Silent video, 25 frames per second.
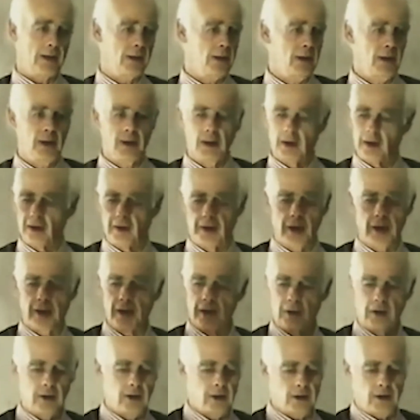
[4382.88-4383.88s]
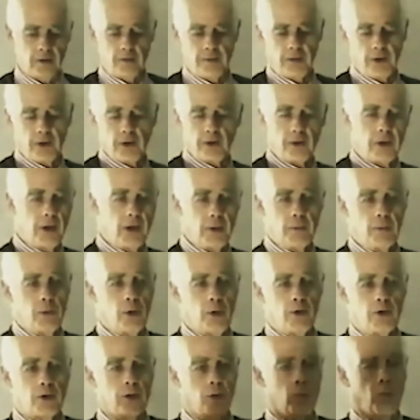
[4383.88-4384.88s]
it, then firstly it
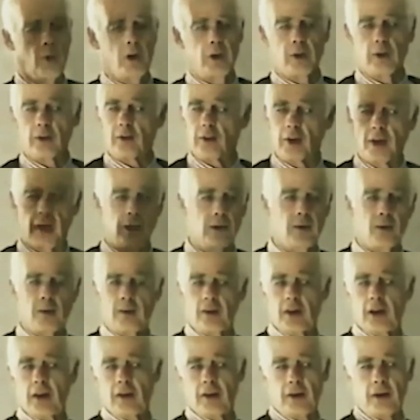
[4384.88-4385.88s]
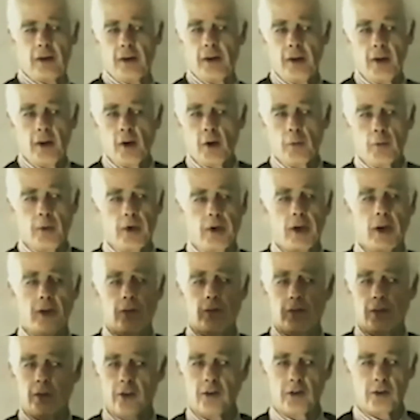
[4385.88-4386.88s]
moves from one side to the other. But
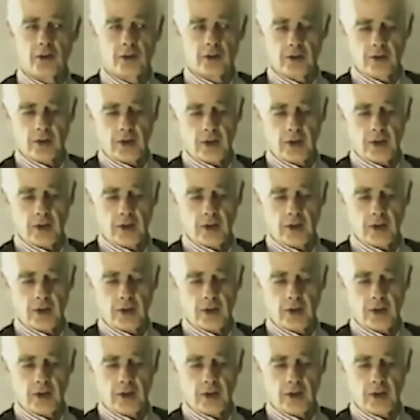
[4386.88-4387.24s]
as it